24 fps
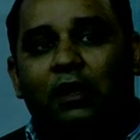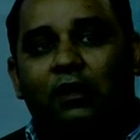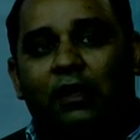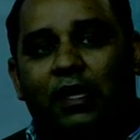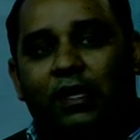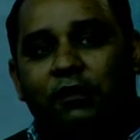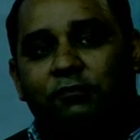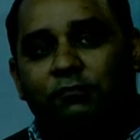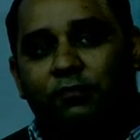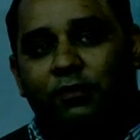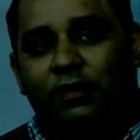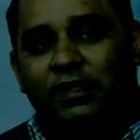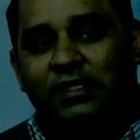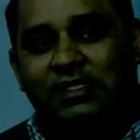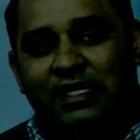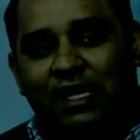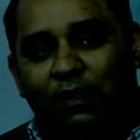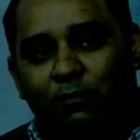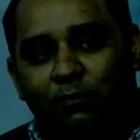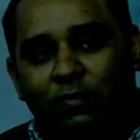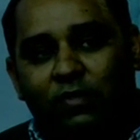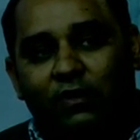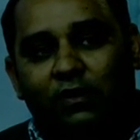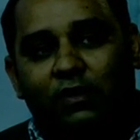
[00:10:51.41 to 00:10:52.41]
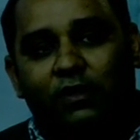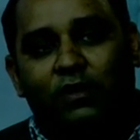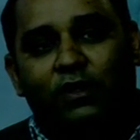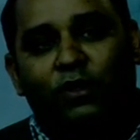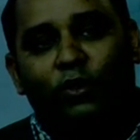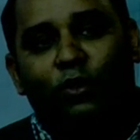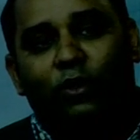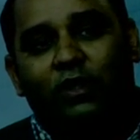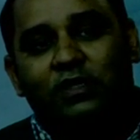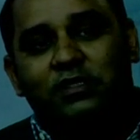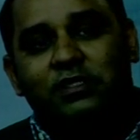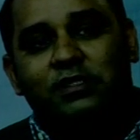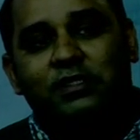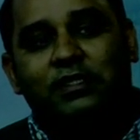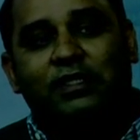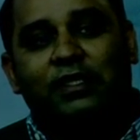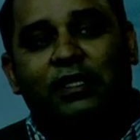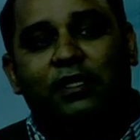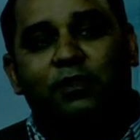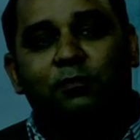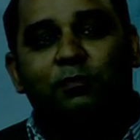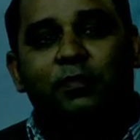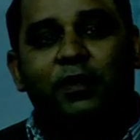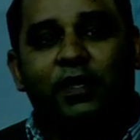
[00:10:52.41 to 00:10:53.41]
Like, for example, New York
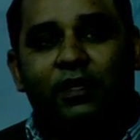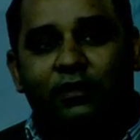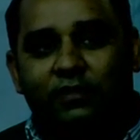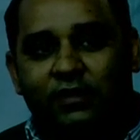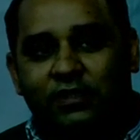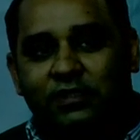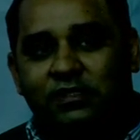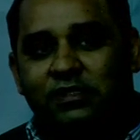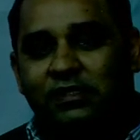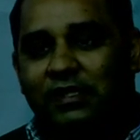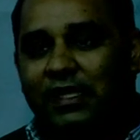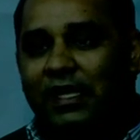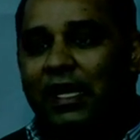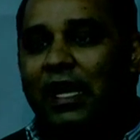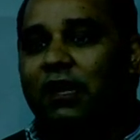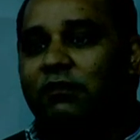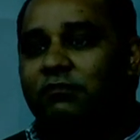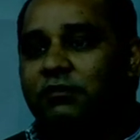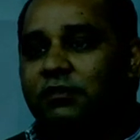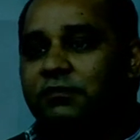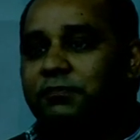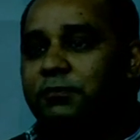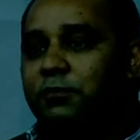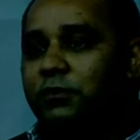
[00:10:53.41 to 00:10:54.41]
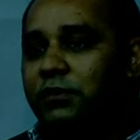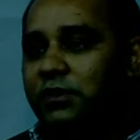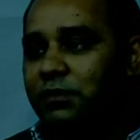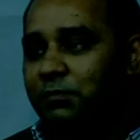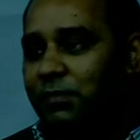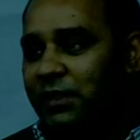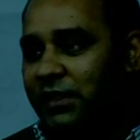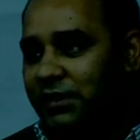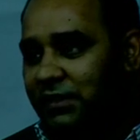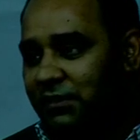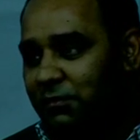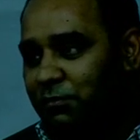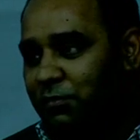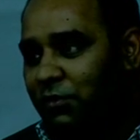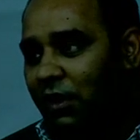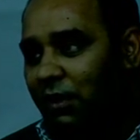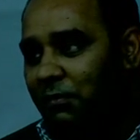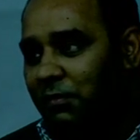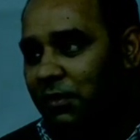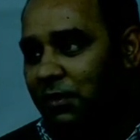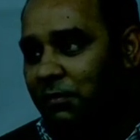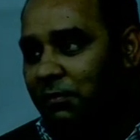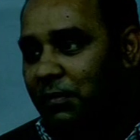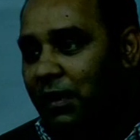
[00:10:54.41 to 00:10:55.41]
City and Paris, they have affordability
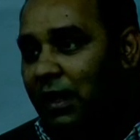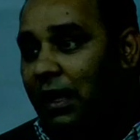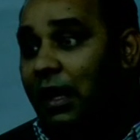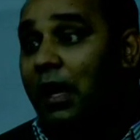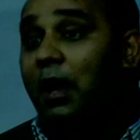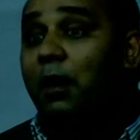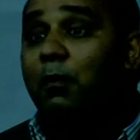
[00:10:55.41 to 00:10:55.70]
problem.